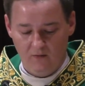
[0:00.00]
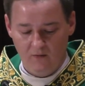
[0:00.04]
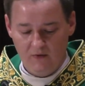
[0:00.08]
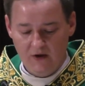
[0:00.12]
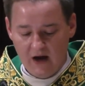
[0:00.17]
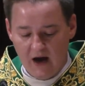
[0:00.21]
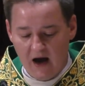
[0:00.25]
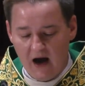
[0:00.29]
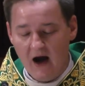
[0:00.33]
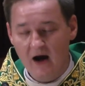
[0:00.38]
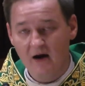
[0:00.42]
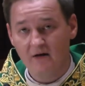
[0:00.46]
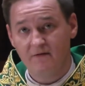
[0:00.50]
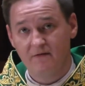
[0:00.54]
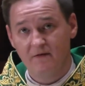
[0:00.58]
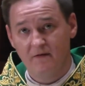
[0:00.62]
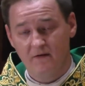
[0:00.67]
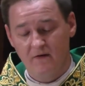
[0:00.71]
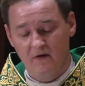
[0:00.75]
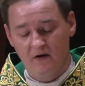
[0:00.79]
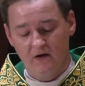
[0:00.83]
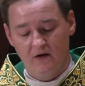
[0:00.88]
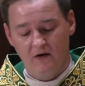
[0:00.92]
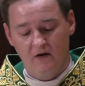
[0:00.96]
We have,
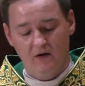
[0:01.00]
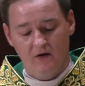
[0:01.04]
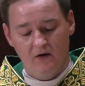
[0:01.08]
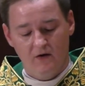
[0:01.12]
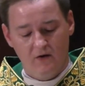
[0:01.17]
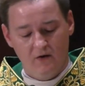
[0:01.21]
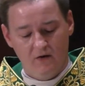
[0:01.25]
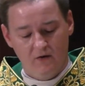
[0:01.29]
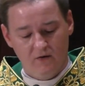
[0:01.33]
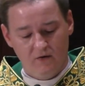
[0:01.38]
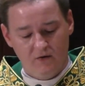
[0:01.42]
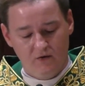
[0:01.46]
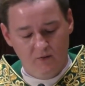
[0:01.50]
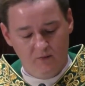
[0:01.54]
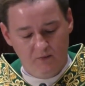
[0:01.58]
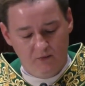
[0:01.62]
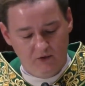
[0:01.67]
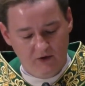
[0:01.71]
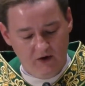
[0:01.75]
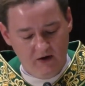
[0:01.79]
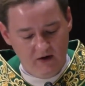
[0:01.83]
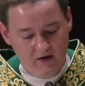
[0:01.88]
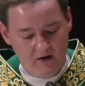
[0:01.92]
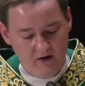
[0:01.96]
through
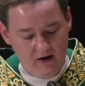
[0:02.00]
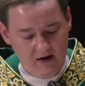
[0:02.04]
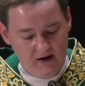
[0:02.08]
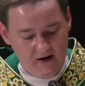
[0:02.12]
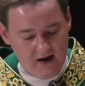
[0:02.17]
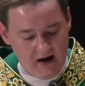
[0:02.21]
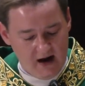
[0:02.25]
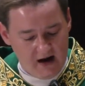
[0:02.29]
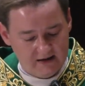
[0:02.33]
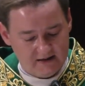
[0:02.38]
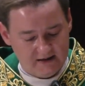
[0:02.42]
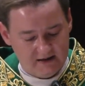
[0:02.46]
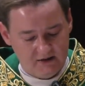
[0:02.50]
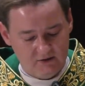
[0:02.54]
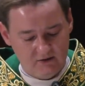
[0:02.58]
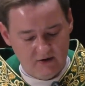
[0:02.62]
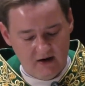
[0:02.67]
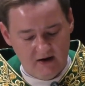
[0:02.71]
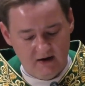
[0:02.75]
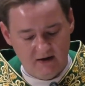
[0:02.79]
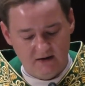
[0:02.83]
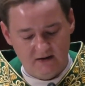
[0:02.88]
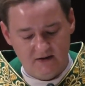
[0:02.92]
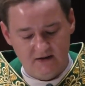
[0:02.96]
prayer and God's
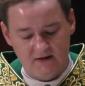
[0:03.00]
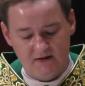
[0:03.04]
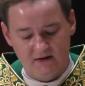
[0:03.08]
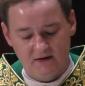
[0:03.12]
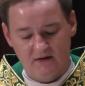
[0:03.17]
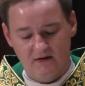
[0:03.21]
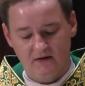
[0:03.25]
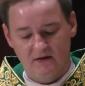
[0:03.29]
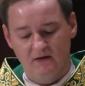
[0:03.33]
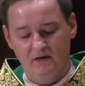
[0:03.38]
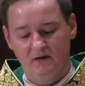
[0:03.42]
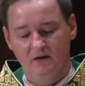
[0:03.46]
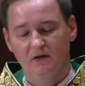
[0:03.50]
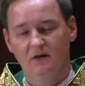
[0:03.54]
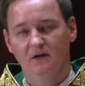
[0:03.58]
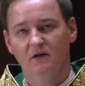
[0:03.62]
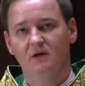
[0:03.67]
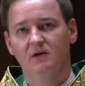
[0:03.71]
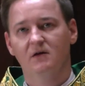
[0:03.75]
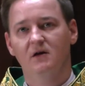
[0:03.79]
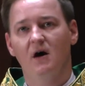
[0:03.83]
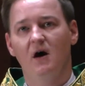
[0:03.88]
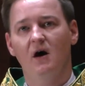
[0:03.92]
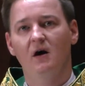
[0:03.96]
grace,
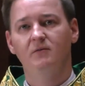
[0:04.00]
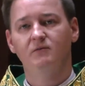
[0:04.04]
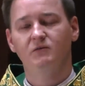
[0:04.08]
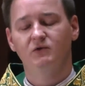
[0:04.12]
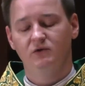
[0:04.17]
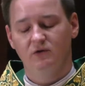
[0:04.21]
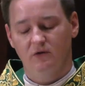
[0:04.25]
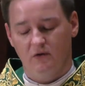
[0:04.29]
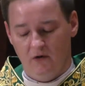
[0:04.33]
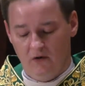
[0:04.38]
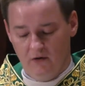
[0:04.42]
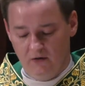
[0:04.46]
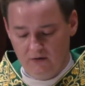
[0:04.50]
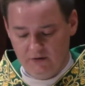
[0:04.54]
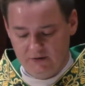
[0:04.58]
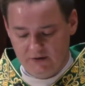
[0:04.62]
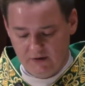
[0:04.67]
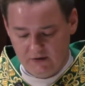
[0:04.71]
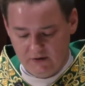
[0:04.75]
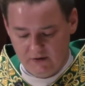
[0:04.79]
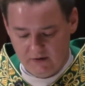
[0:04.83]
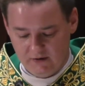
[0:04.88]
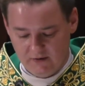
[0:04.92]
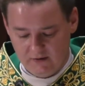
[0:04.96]
come to
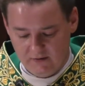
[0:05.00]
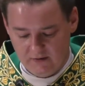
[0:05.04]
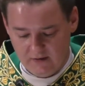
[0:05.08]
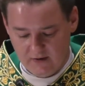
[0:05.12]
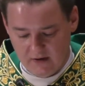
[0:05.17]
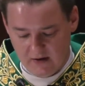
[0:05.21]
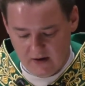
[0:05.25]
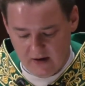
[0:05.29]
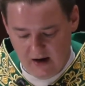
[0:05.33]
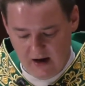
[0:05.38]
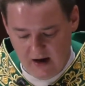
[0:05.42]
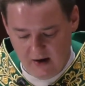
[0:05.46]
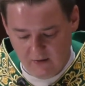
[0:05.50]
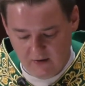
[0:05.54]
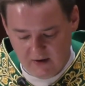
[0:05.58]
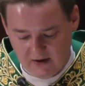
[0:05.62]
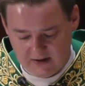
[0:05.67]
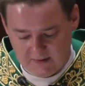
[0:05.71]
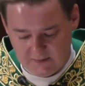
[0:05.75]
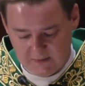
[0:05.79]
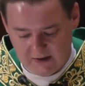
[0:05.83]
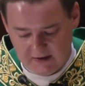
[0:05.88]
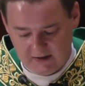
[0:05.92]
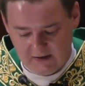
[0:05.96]
alter our
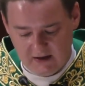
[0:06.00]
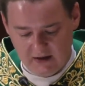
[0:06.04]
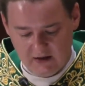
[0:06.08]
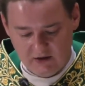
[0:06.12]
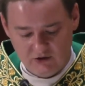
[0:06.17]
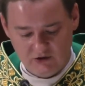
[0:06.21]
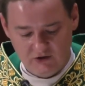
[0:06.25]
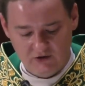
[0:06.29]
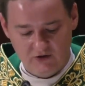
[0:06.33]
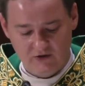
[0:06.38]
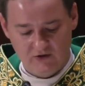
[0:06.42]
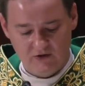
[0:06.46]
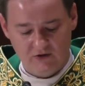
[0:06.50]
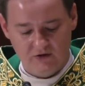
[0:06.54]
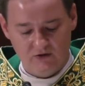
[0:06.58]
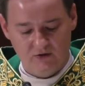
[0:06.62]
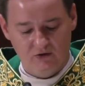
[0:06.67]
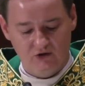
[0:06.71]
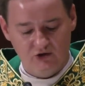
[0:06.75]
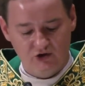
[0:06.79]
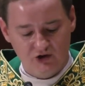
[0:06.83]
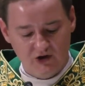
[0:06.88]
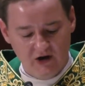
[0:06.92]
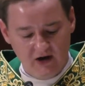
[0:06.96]
expectations,
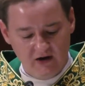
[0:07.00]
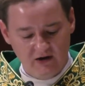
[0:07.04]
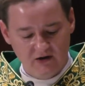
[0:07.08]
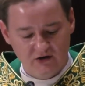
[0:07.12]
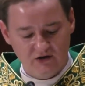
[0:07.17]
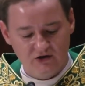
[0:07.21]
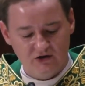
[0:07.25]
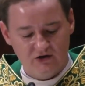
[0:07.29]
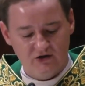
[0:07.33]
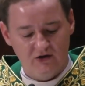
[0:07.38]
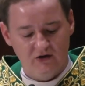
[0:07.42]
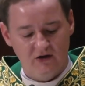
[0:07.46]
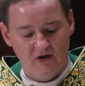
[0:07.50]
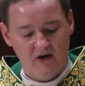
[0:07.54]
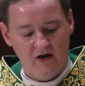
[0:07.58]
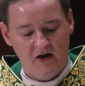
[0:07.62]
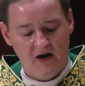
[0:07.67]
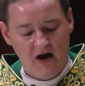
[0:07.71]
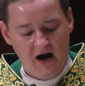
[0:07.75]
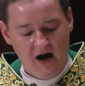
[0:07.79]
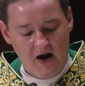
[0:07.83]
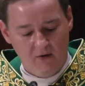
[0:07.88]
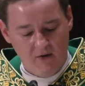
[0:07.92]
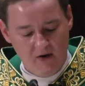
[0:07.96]
to change
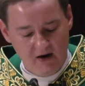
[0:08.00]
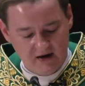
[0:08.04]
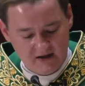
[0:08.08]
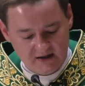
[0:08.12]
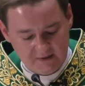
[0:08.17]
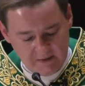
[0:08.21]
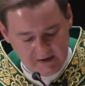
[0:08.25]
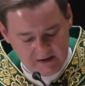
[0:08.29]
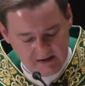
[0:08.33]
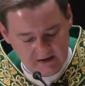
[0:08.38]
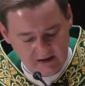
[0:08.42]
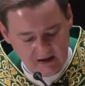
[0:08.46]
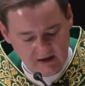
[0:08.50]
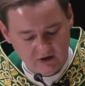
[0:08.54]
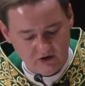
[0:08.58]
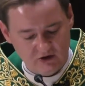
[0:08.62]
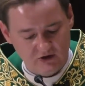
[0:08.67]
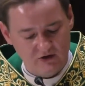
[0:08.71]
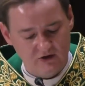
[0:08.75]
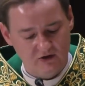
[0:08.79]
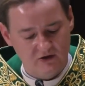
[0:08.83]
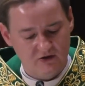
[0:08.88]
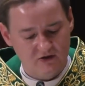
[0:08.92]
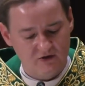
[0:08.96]
our
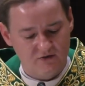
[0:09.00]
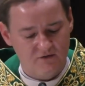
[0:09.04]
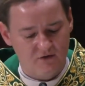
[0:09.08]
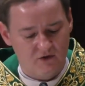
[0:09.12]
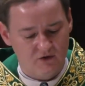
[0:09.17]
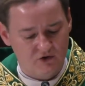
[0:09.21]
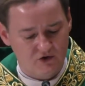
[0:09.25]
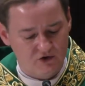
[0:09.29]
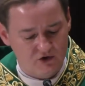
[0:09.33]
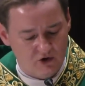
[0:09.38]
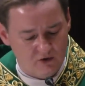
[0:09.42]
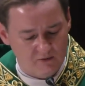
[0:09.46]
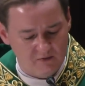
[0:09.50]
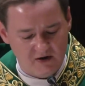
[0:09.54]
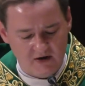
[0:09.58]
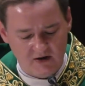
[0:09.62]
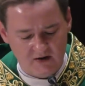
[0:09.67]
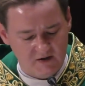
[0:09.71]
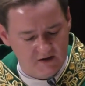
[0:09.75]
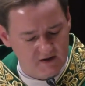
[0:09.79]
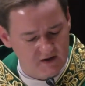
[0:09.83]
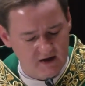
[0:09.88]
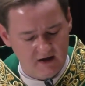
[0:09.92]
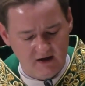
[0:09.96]
expectations for so
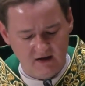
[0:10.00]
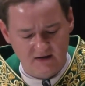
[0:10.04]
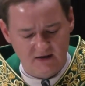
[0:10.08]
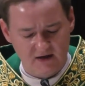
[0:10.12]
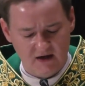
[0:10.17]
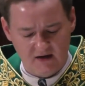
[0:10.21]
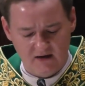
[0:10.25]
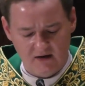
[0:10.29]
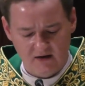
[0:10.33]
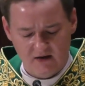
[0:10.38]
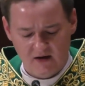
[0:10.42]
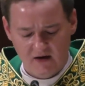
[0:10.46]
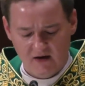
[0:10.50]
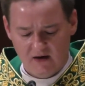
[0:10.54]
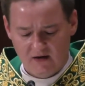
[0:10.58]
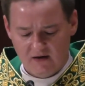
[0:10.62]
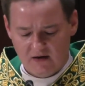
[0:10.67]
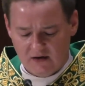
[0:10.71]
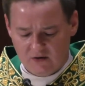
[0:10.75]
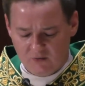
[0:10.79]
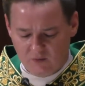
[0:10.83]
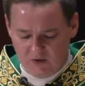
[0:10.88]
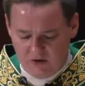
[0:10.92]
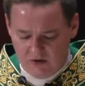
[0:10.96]
many things
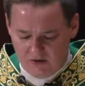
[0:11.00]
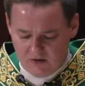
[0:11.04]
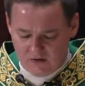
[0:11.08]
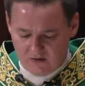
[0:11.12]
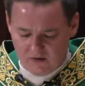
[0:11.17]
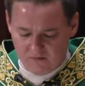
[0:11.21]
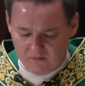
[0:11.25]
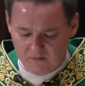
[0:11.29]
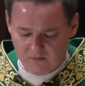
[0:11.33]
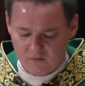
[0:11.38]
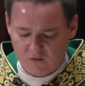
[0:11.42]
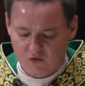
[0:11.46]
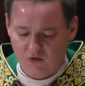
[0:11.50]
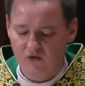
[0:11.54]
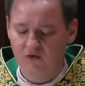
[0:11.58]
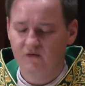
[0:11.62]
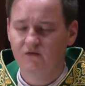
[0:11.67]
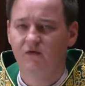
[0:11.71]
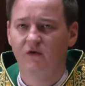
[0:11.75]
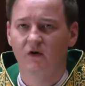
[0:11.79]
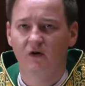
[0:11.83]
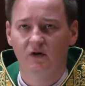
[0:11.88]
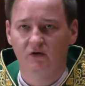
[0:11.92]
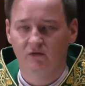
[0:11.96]
that we took
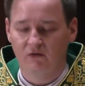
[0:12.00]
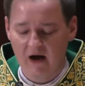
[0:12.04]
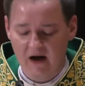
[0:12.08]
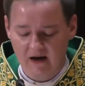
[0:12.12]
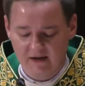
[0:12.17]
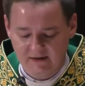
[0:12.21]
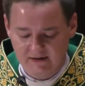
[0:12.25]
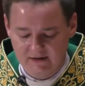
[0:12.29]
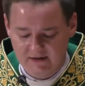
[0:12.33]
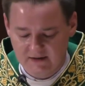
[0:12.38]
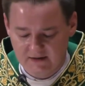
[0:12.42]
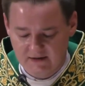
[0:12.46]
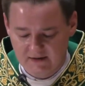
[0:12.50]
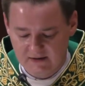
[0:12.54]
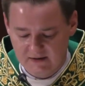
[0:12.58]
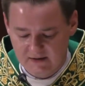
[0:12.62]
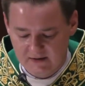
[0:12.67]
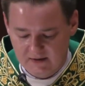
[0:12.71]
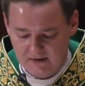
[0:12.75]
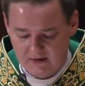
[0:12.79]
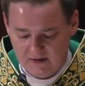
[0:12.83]
for granted.